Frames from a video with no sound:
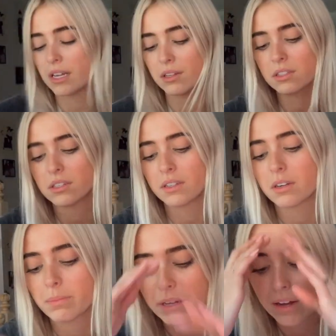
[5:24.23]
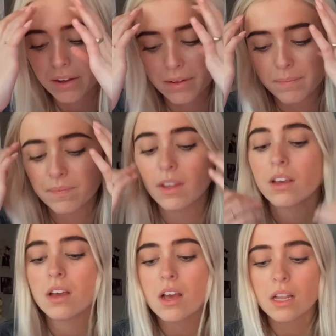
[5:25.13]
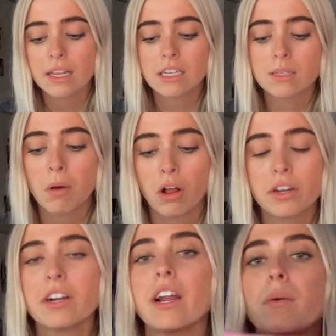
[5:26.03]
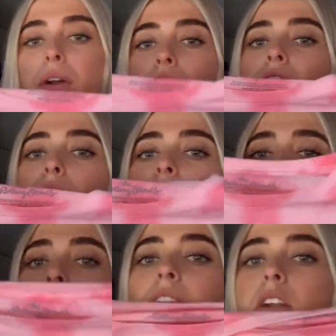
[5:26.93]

it looked a little bit um like smaller and I wanted this one to be a